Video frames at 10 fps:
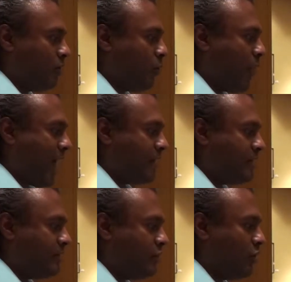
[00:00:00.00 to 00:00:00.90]
when
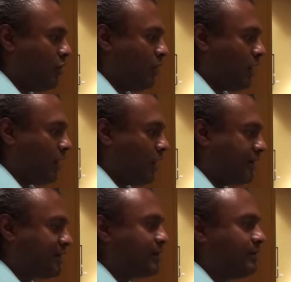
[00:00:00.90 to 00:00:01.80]
no
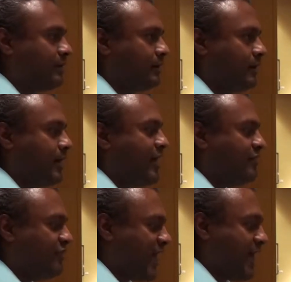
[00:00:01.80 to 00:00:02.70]
args,
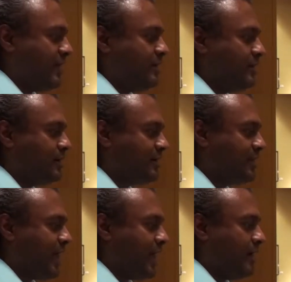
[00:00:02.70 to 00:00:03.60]
then
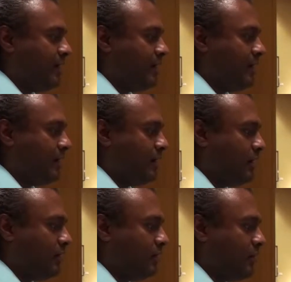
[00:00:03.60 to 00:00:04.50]
say
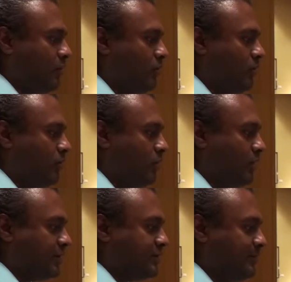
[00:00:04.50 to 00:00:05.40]
hello
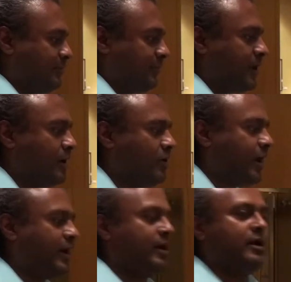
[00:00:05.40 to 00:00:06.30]
world.
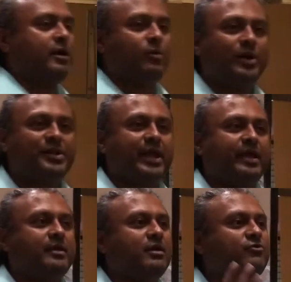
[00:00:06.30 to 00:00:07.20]
Okay? Once again,
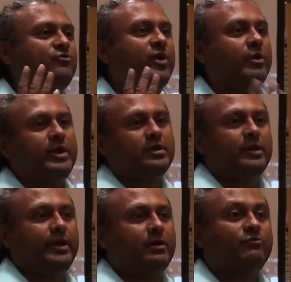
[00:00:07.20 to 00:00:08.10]
very
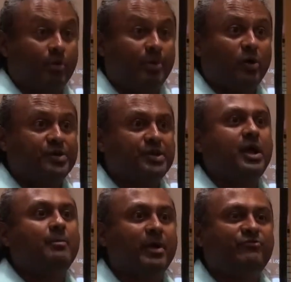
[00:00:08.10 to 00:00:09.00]
clear, verbose,
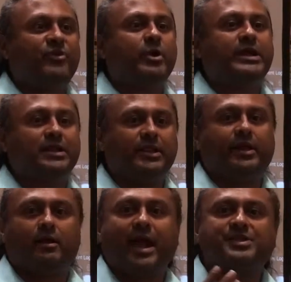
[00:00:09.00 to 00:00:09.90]
but very
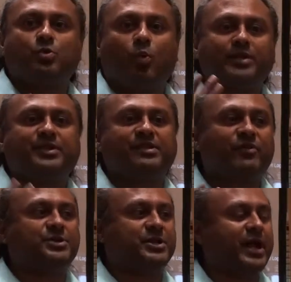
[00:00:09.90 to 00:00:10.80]
clear as to what this
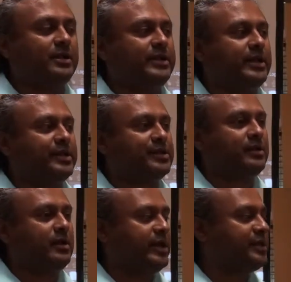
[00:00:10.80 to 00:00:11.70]
functionality
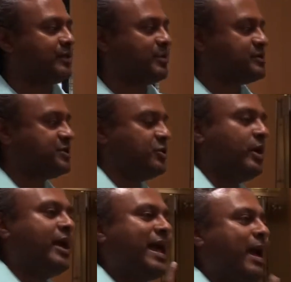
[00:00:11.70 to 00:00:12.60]
is supposed to do.
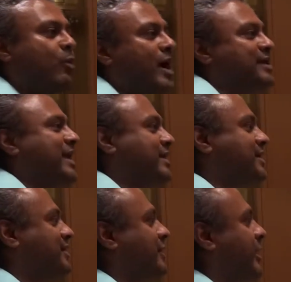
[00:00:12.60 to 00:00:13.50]
And why is that
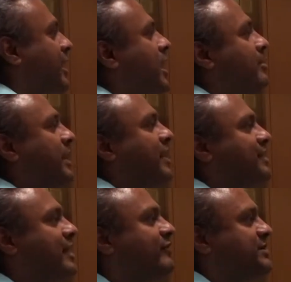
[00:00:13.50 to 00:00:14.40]
necessary? Because if a